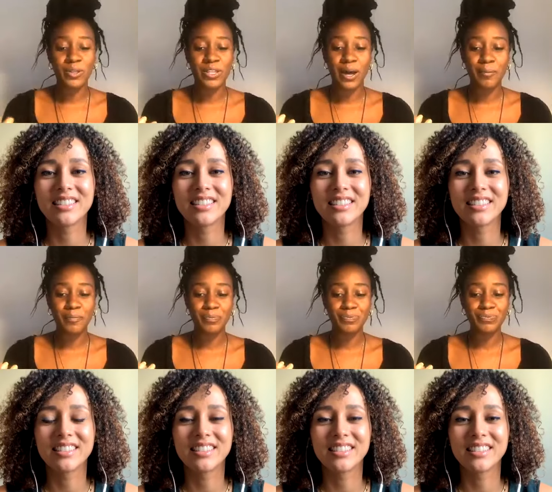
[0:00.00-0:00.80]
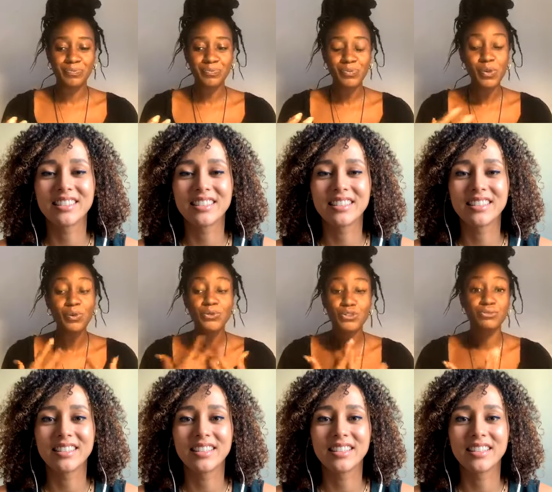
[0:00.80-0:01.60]
Speaker 1: with um,
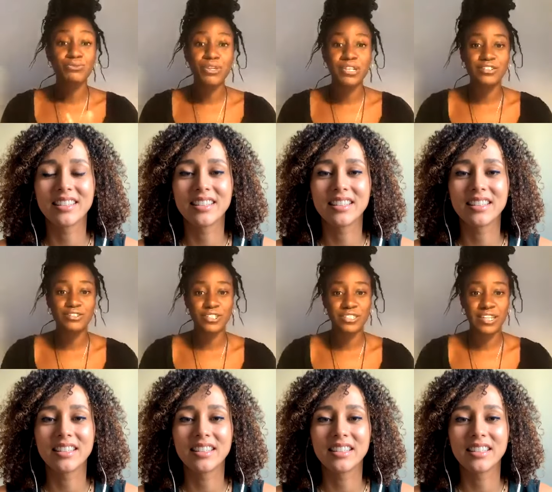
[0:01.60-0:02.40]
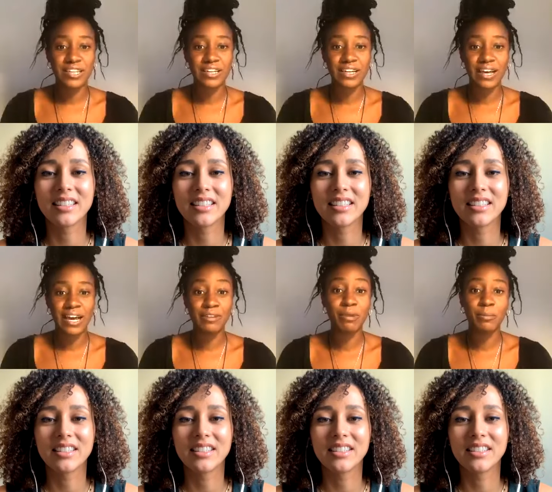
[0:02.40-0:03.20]
or do some really interesting
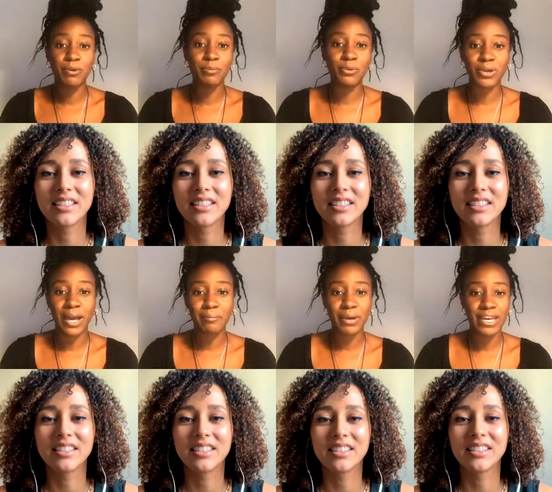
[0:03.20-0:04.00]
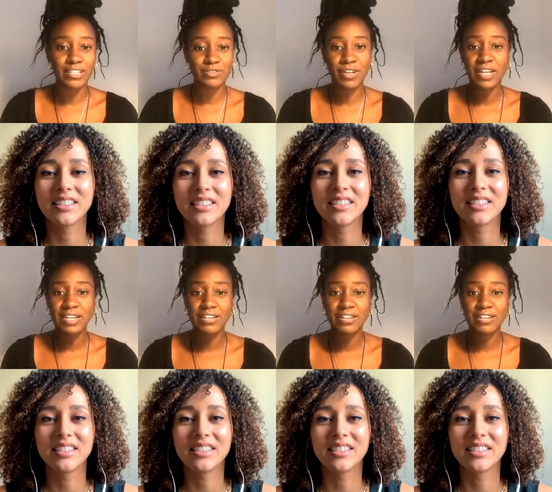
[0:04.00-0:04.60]
and memorable campaigns for like